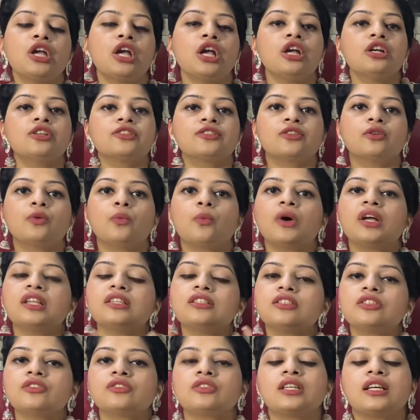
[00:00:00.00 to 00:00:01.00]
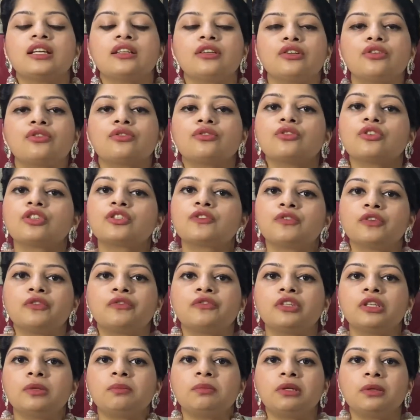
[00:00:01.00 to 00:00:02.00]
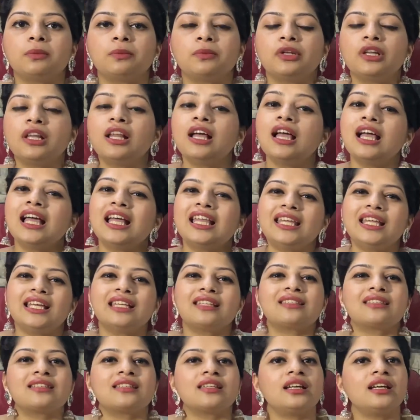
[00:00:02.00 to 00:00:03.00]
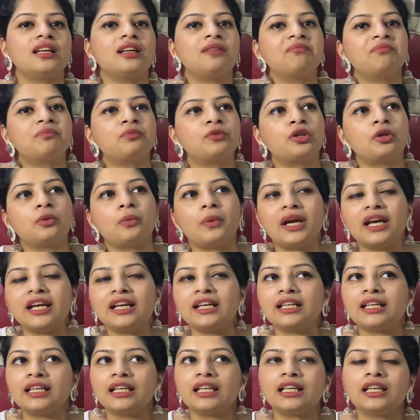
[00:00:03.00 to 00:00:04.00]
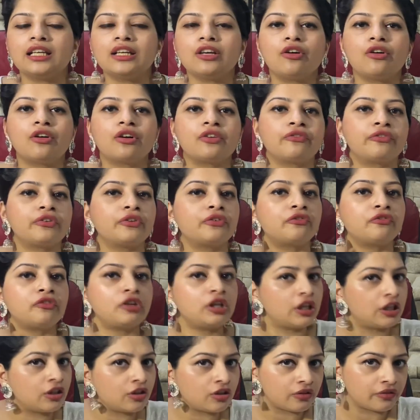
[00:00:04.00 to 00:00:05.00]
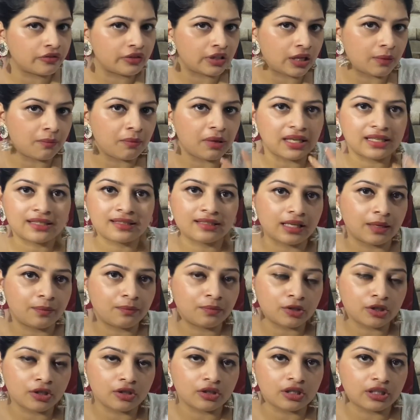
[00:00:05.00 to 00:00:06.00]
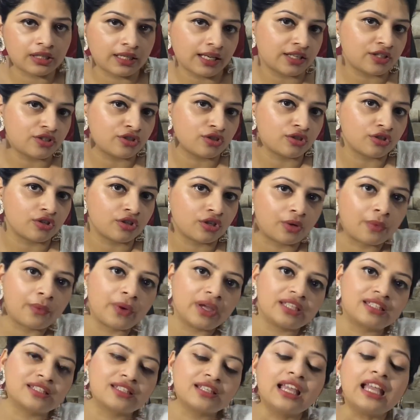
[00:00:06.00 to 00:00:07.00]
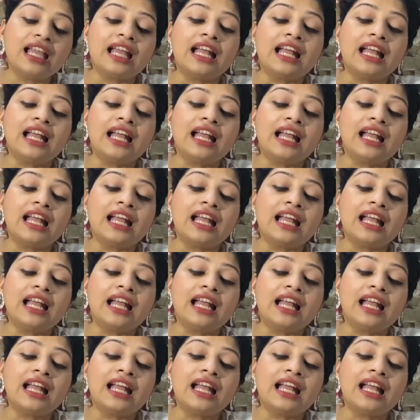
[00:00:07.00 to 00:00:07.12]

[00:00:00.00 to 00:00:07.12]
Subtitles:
So once you send it to those 50 people, let's say 20 or 15 of them accept your connection request.